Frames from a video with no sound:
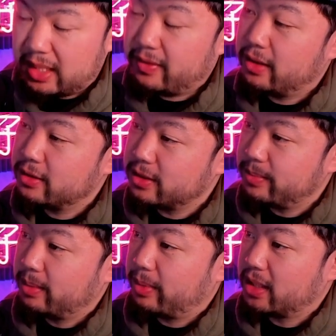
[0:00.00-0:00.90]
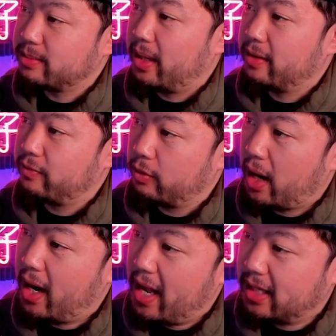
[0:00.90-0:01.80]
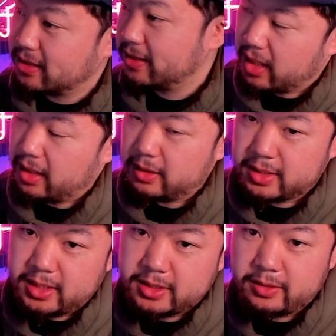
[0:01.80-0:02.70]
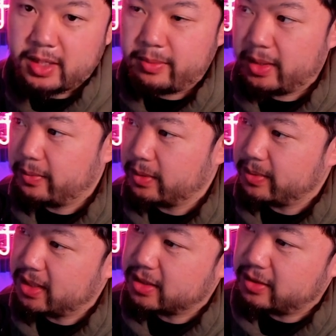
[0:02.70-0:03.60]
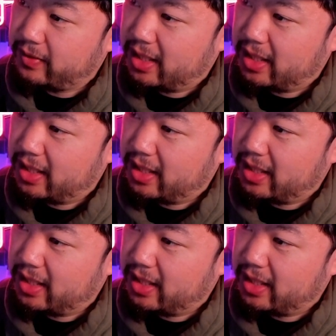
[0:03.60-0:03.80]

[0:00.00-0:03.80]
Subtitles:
David Neres has been a bright spot for Ajax. You got Lo Celso coming in with a potential of